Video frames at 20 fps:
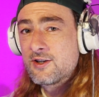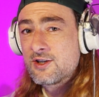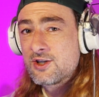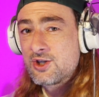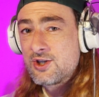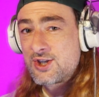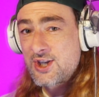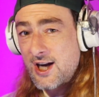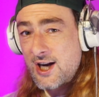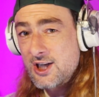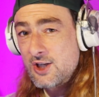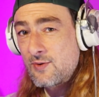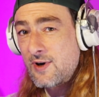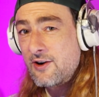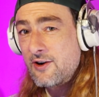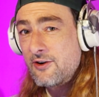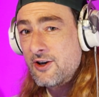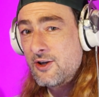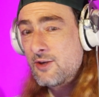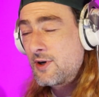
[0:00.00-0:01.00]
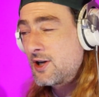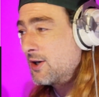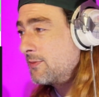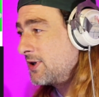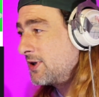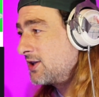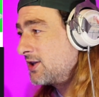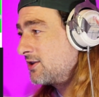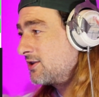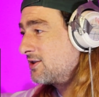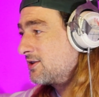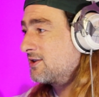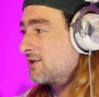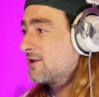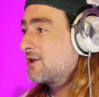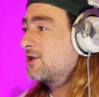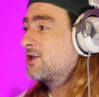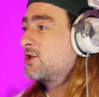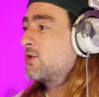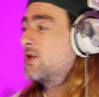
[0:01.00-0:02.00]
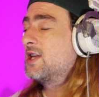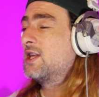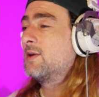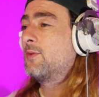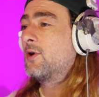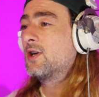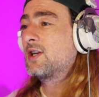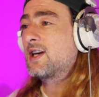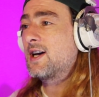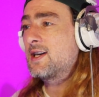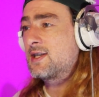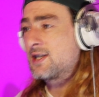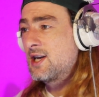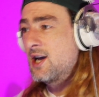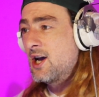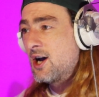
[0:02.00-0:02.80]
January, we're going to be doing the podcast.